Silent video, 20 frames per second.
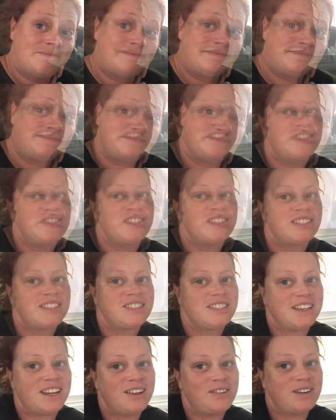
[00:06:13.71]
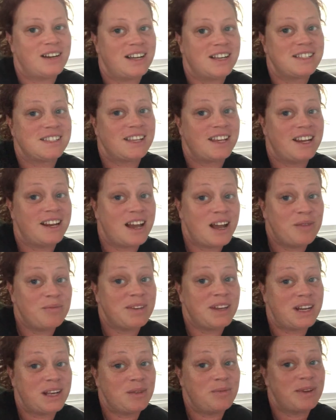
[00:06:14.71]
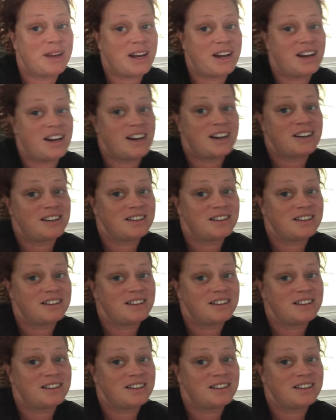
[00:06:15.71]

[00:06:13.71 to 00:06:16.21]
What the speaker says: What did you just say when I said I'm getting better?